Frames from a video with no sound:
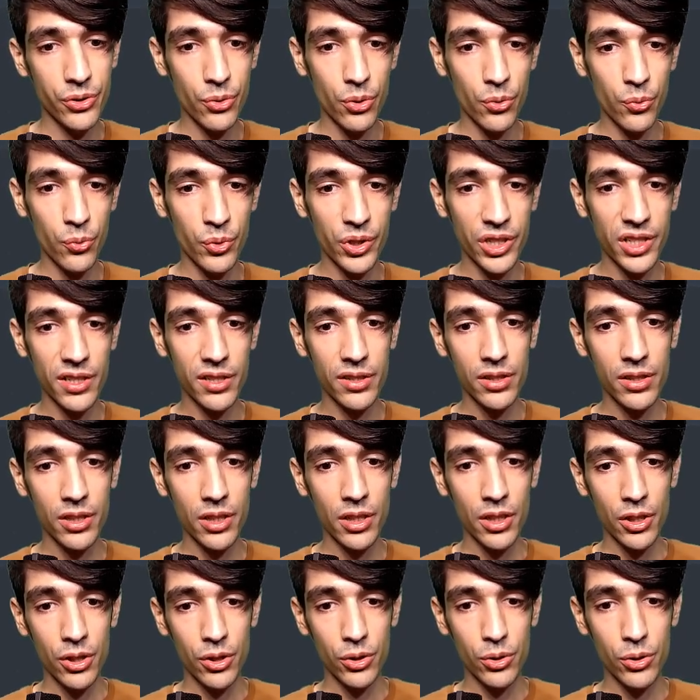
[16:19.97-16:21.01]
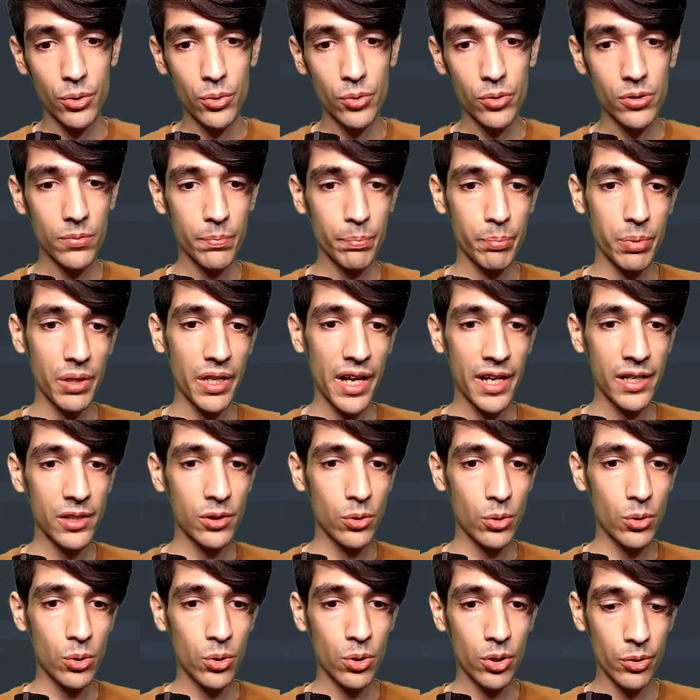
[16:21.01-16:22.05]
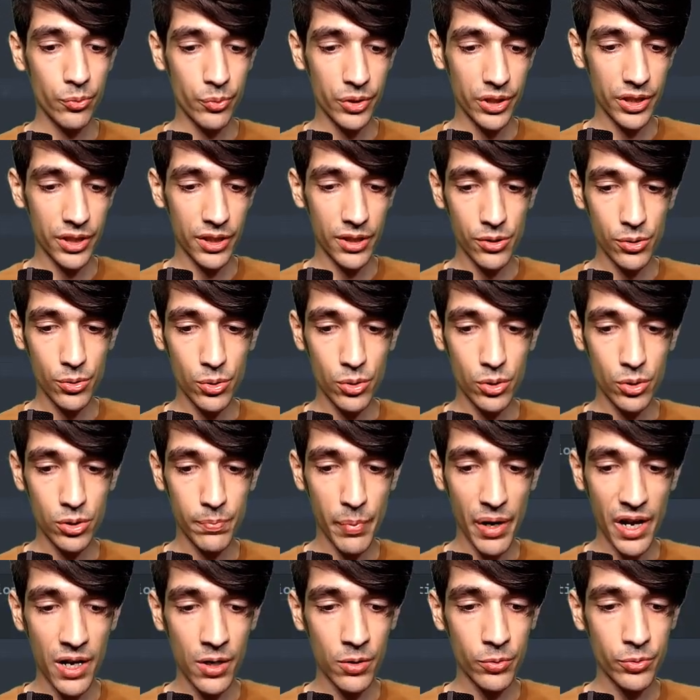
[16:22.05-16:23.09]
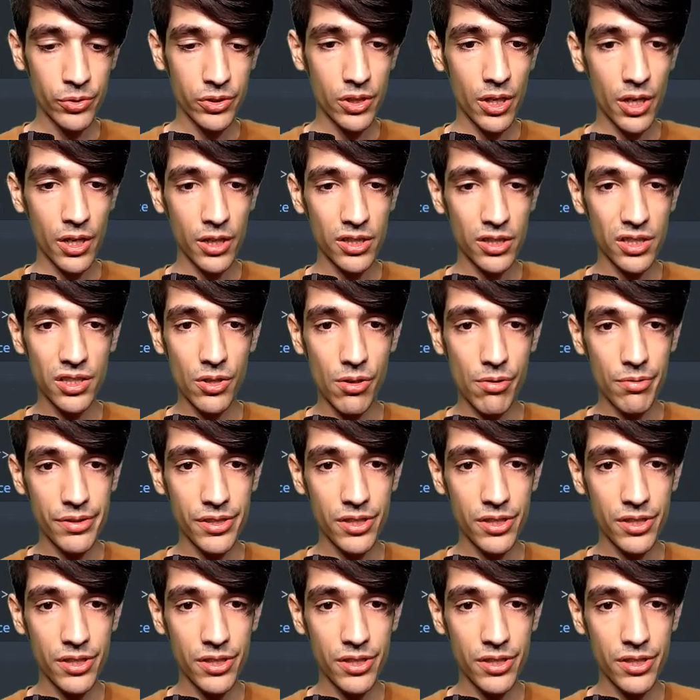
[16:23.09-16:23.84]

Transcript: We can use black or we can use pound sign 000.